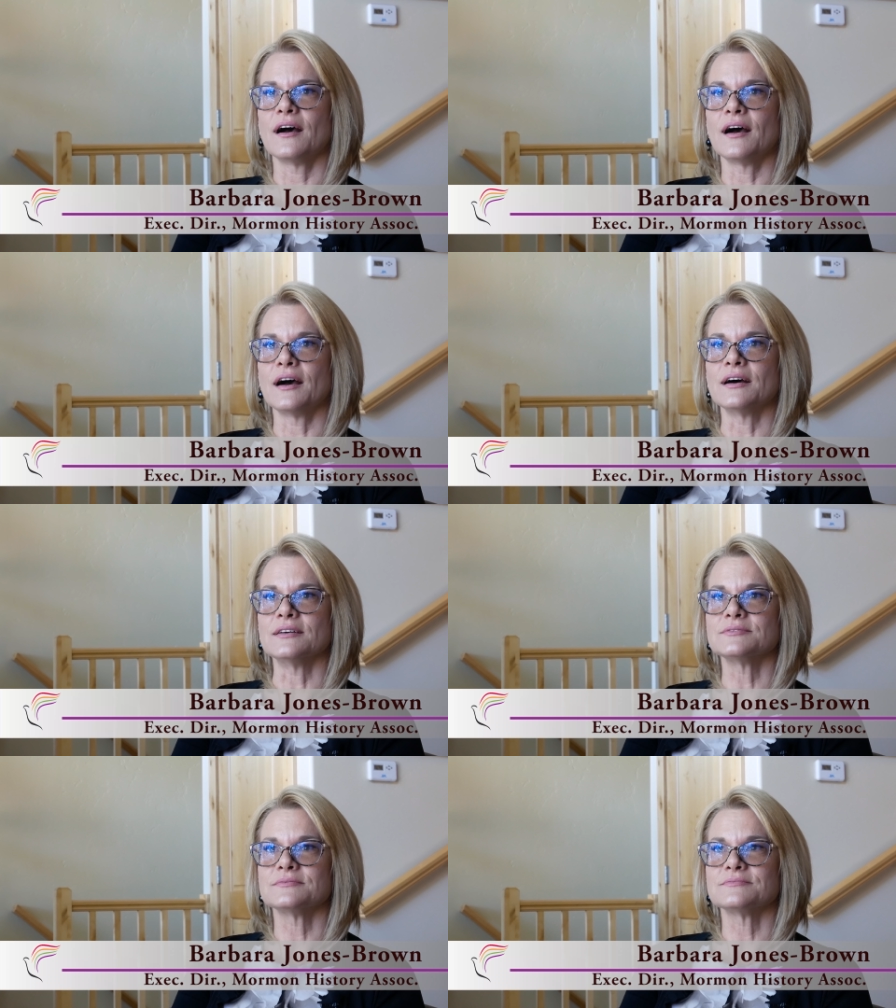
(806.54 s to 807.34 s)

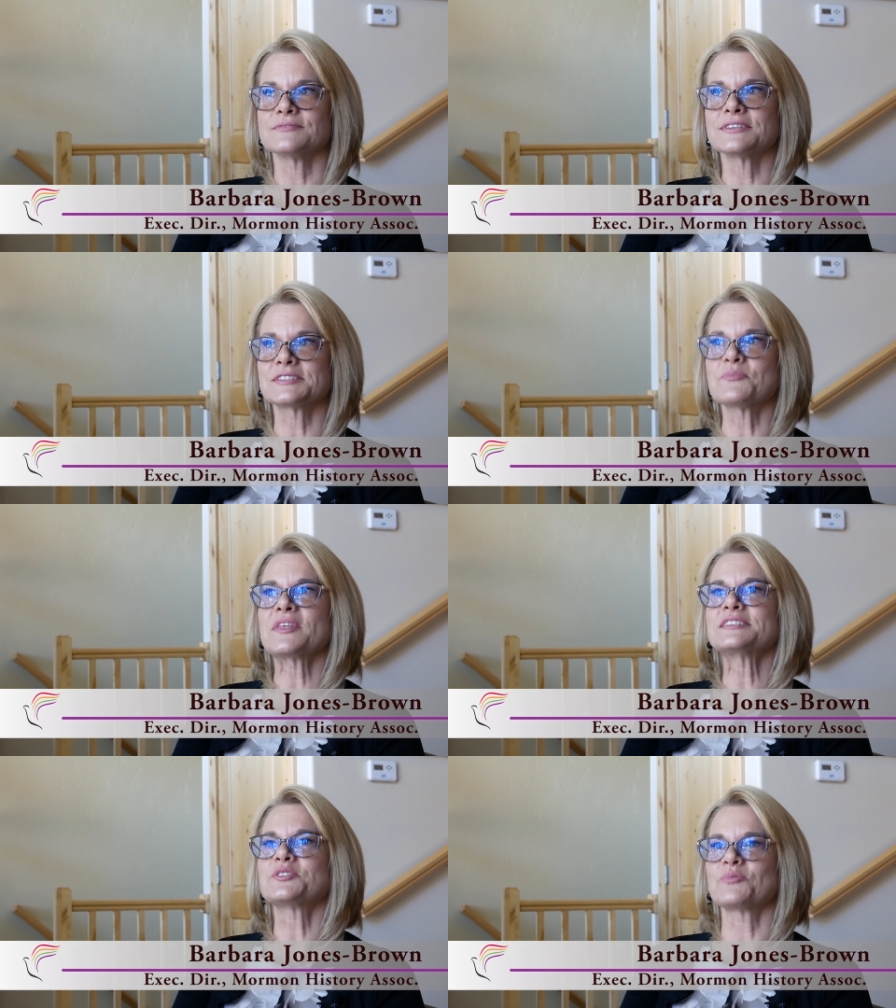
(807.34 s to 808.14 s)
Uh, some
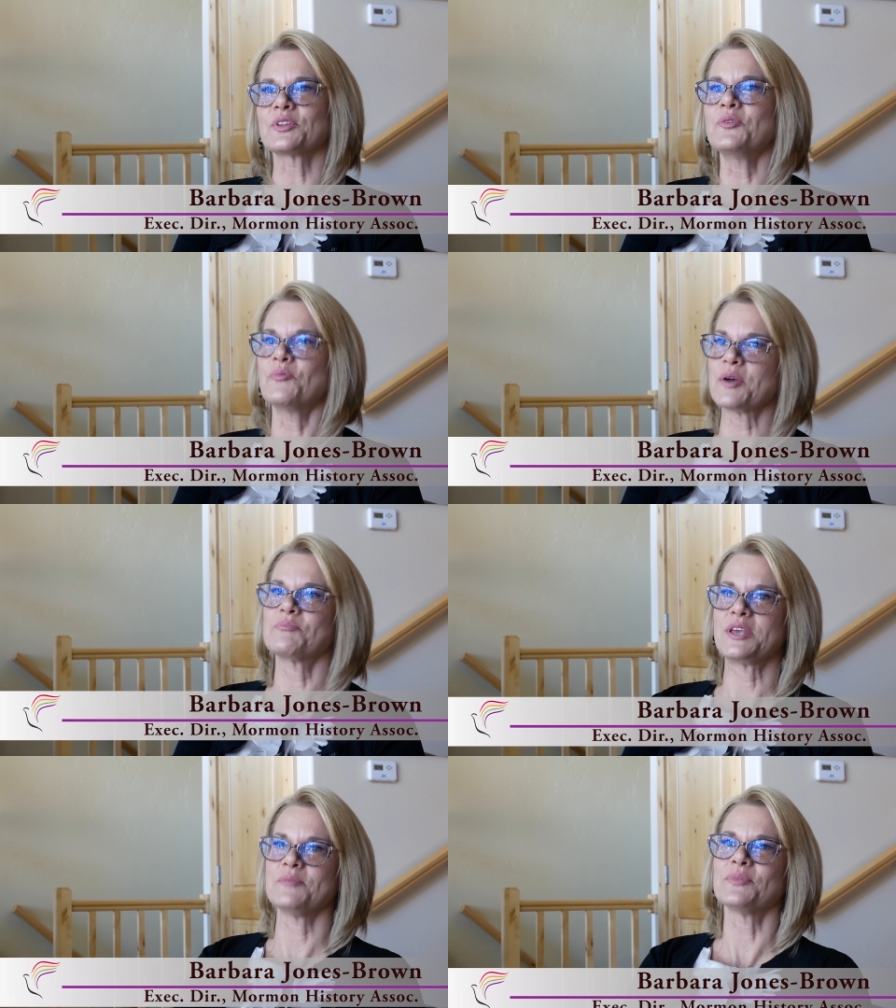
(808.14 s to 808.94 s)
things to really
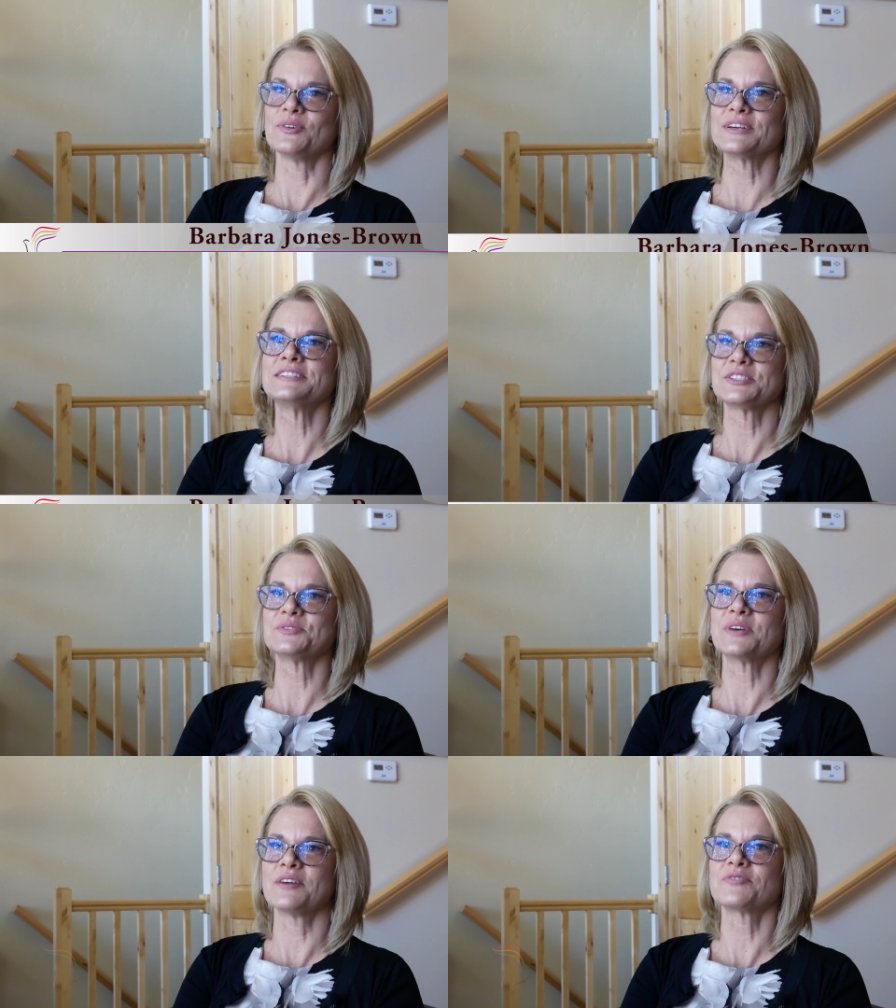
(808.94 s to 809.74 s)
whip people
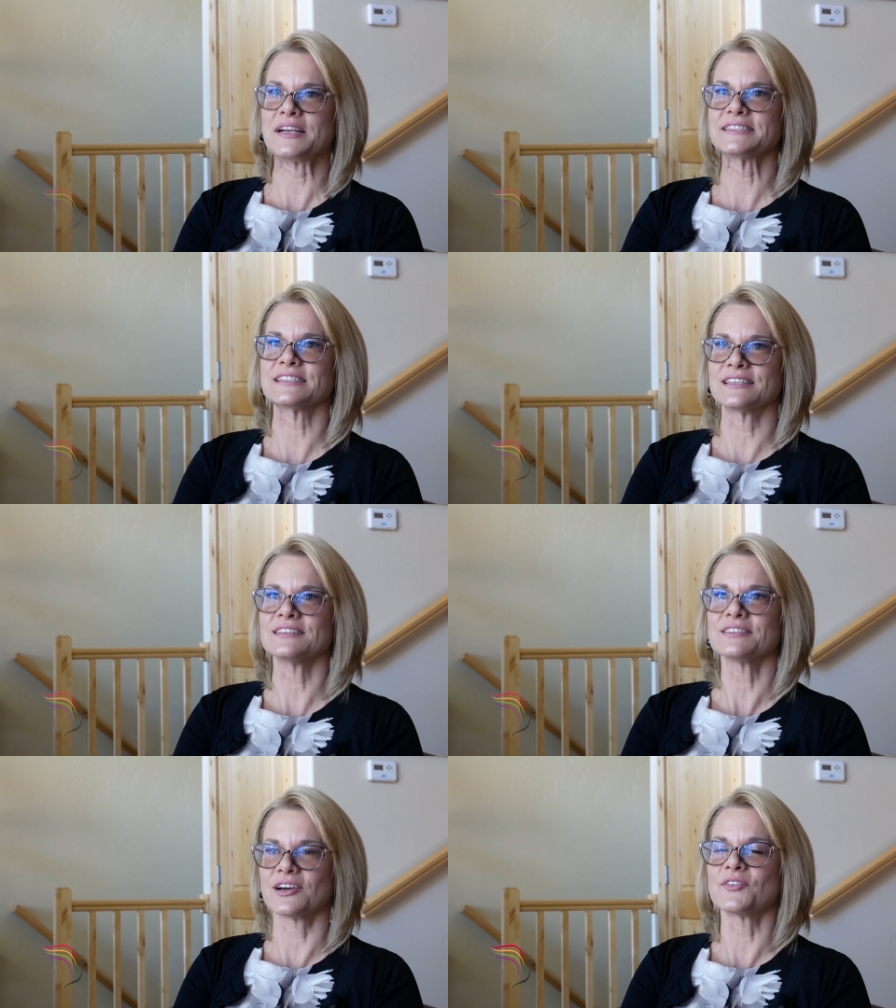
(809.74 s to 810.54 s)
into a
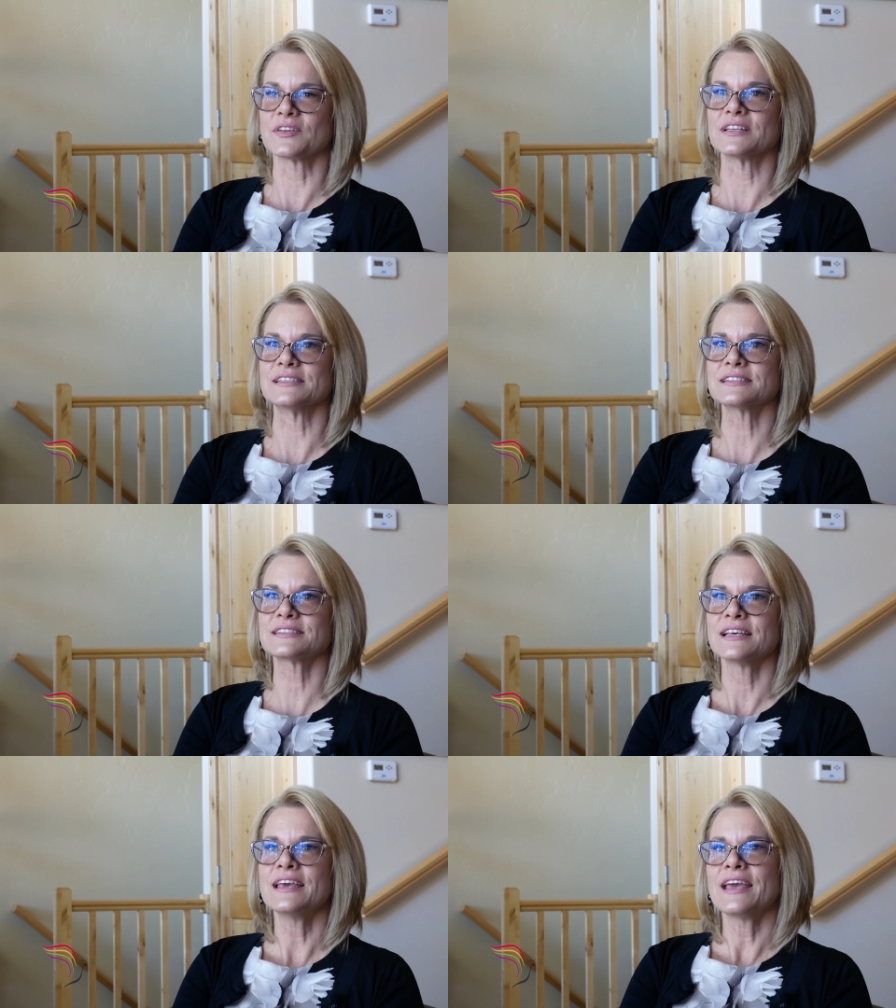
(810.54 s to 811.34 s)
frenzy over
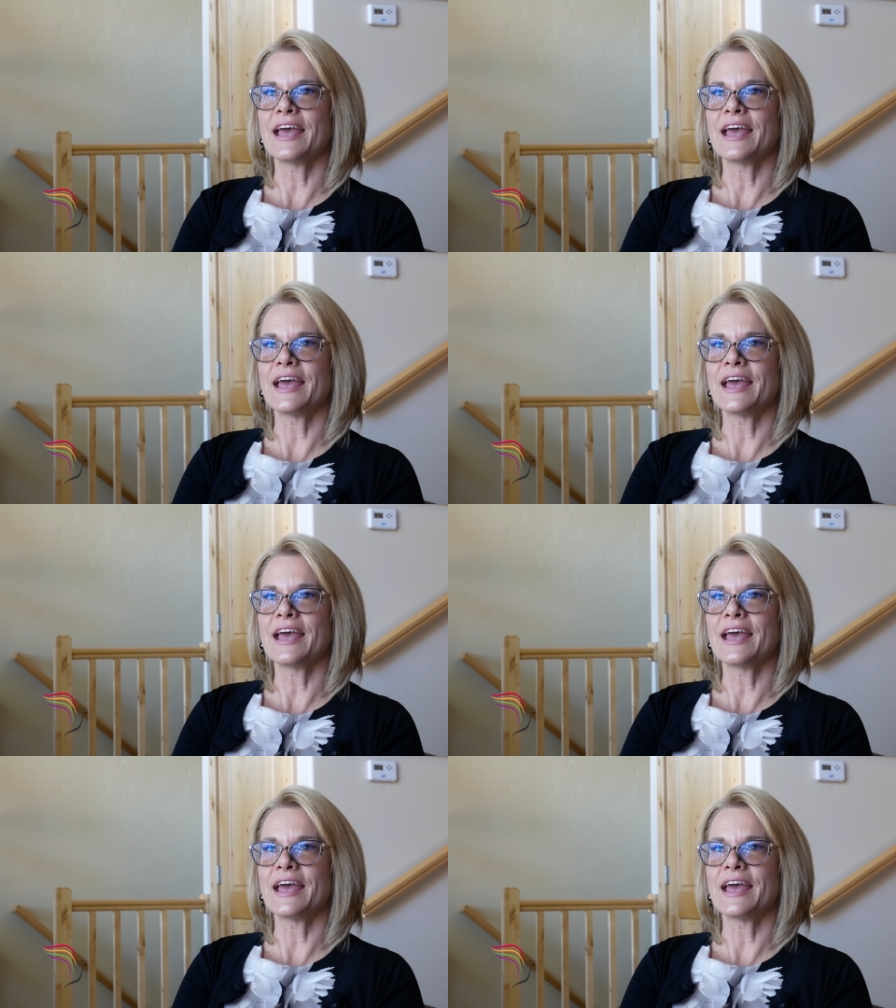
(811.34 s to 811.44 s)
this.